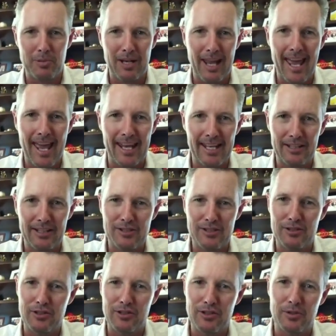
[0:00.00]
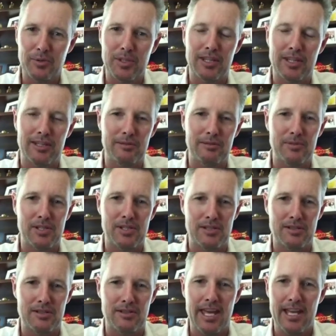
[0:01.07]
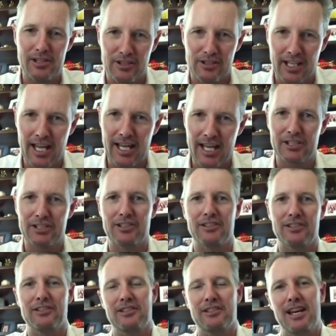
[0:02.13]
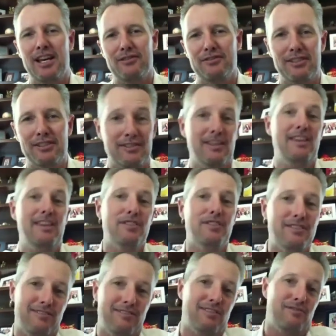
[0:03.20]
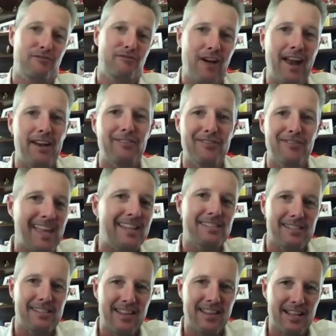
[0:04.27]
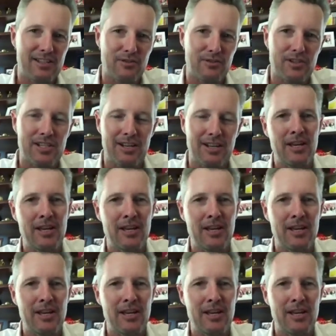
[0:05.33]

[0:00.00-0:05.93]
planning that you do with them to education stuff to even just fun events and that sort of stuff.